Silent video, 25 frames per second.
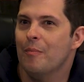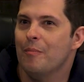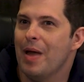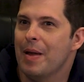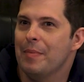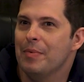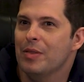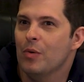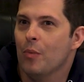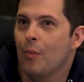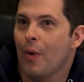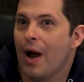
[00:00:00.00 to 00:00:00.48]

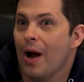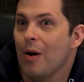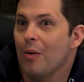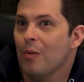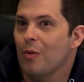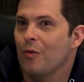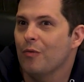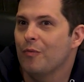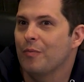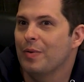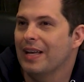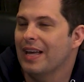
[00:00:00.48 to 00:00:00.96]
maybe the
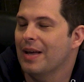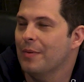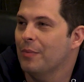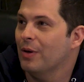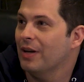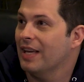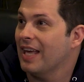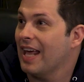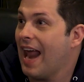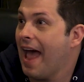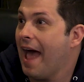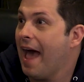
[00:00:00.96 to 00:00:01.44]
werewolf
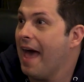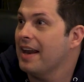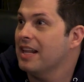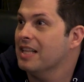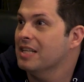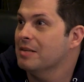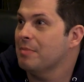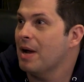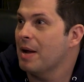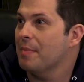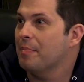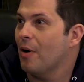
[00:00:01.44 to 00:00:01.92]
will get
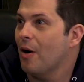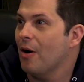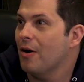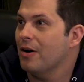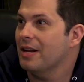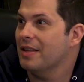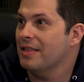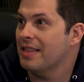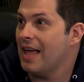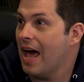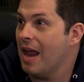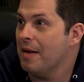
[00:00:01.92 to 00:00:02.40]
added to my
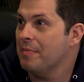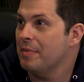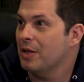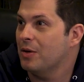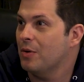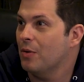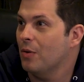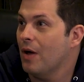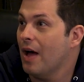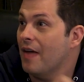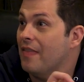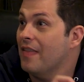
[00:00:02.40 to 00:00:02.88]
party. That'd be
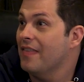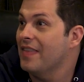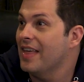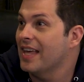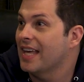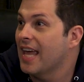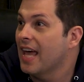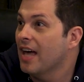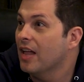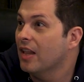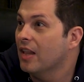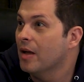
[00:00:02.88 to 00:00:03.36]
cool. And then they
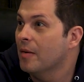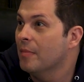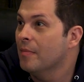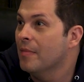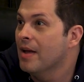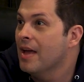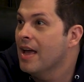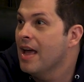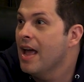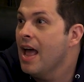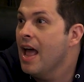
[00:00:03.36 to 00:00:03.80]
kill him.